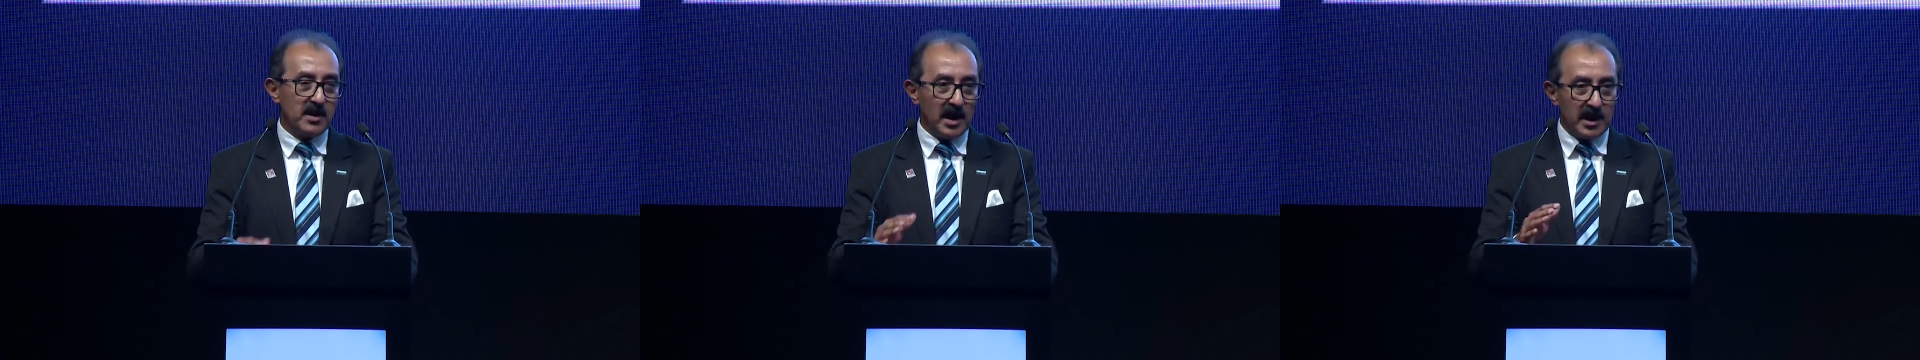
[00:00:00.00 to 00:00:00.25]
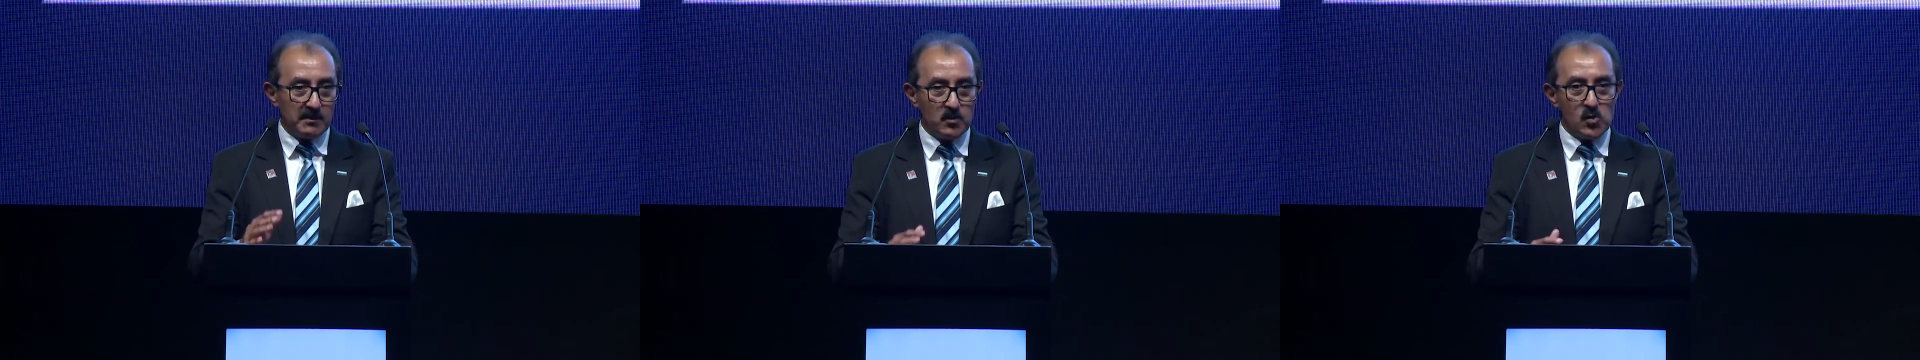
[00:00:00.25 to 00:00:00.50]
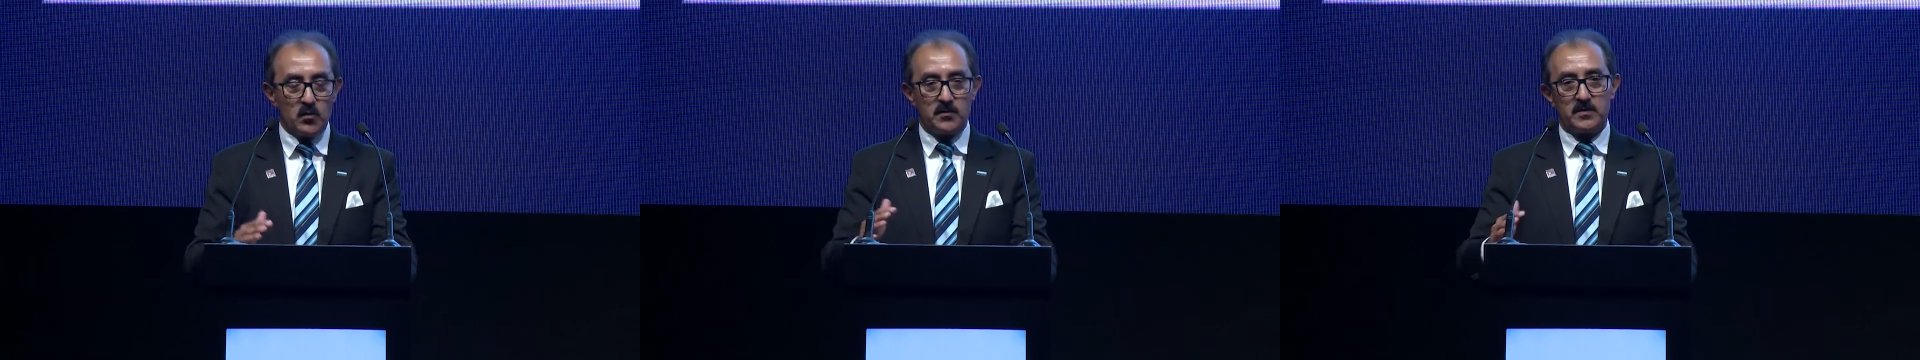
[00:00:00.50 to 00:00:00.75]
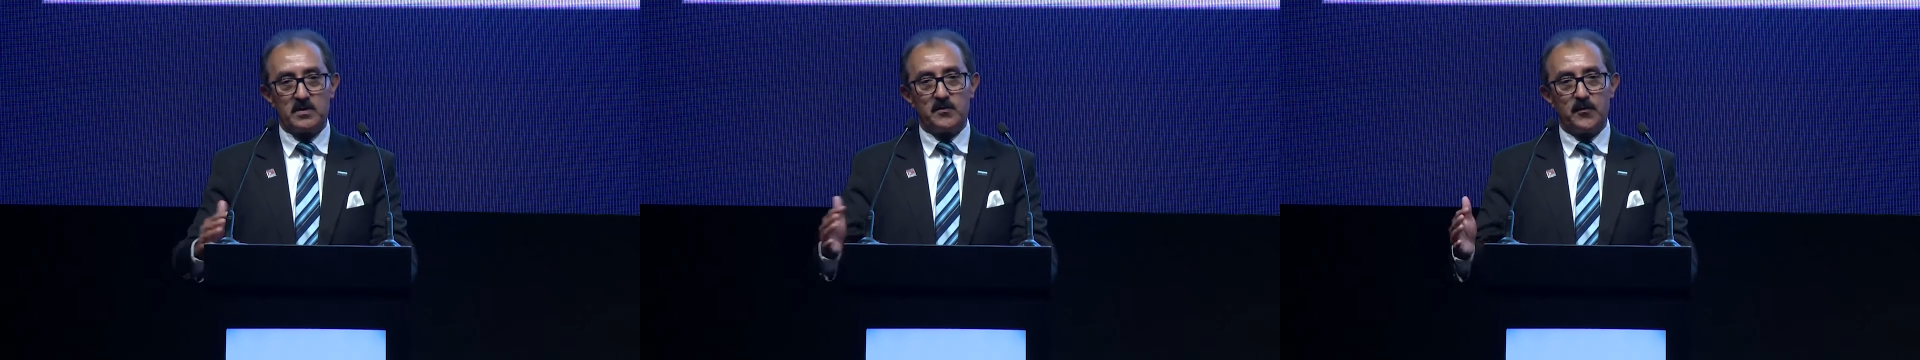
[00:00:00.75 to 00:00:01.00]
and move
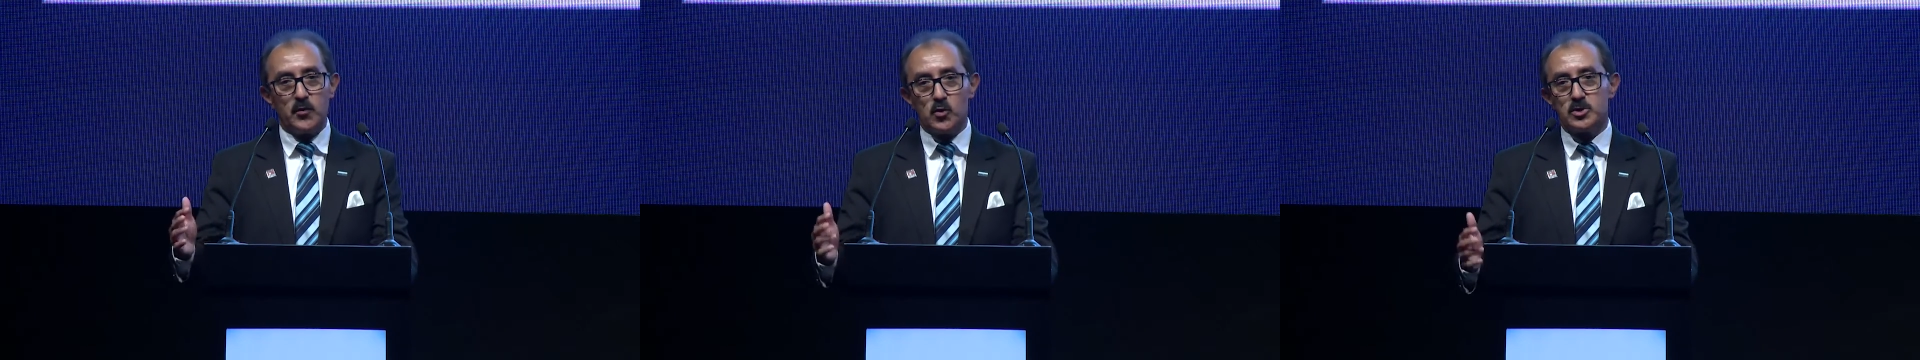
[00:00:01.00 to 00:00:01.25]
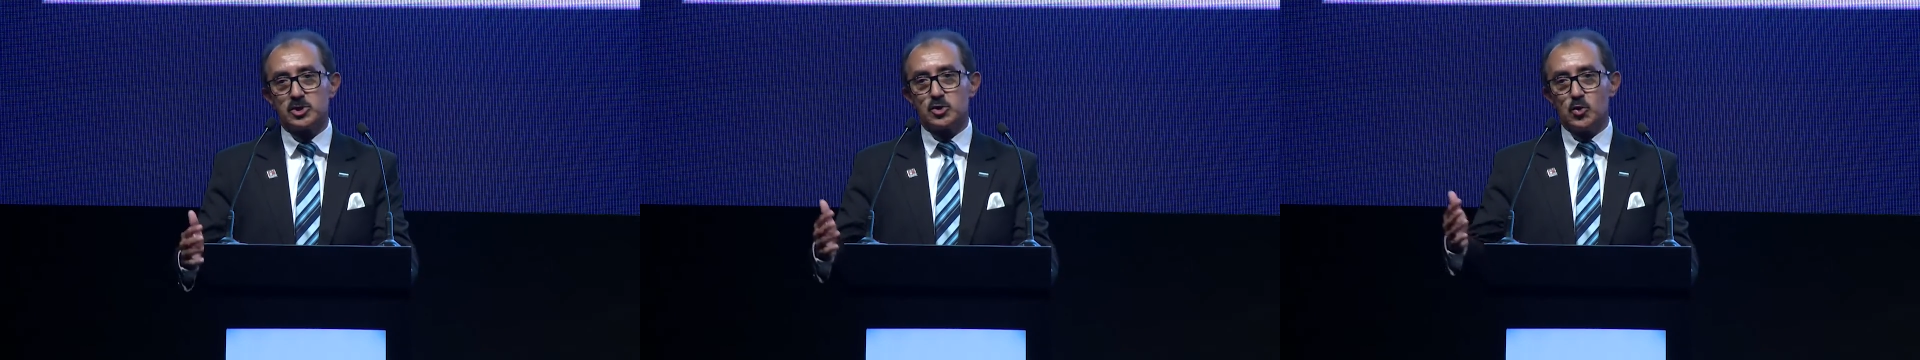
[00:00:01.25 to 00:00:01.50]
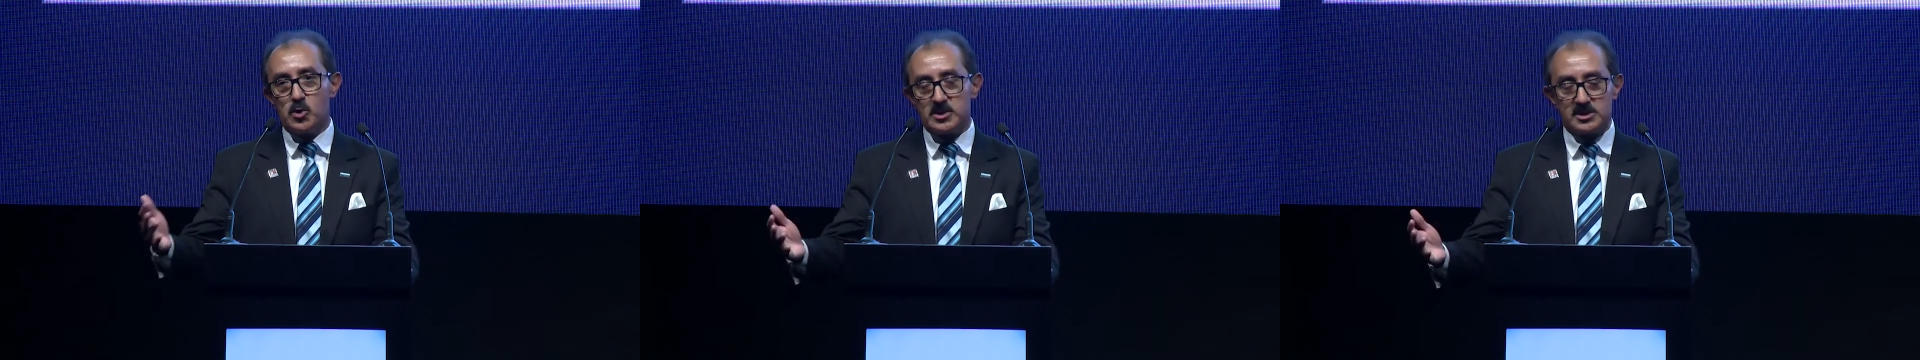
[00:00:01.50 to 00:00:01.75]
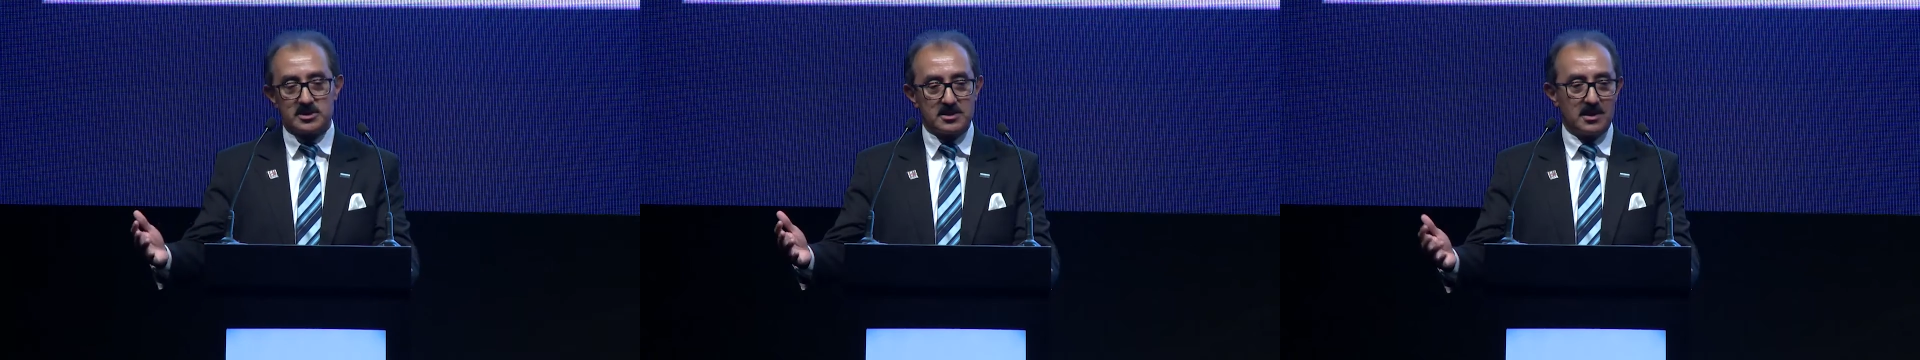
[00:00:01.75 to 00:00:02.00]
the fuels
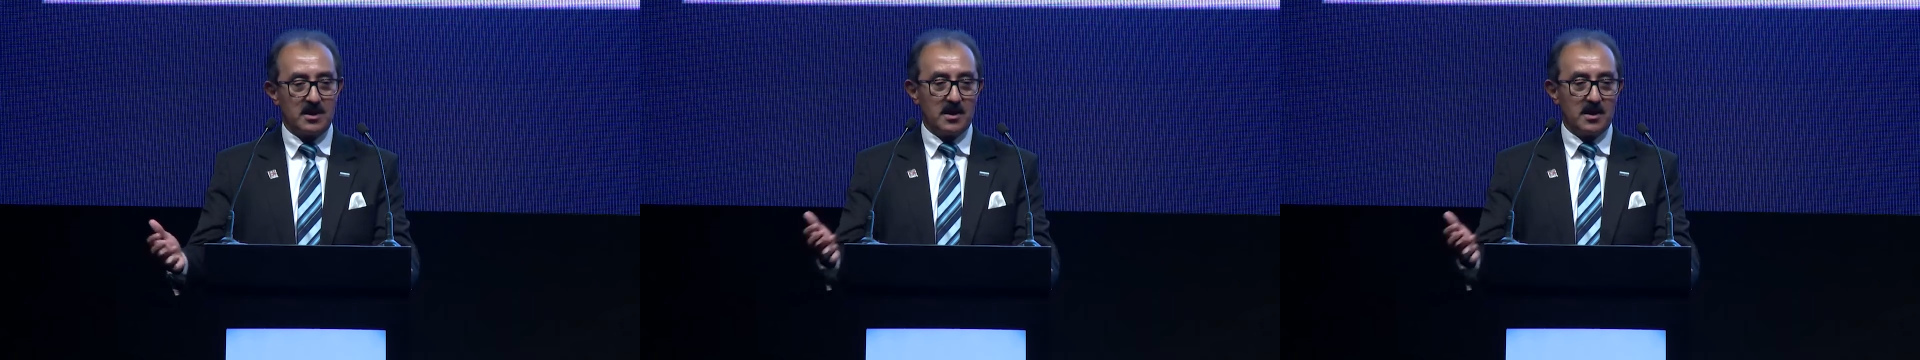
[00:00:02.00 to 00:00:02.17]
towards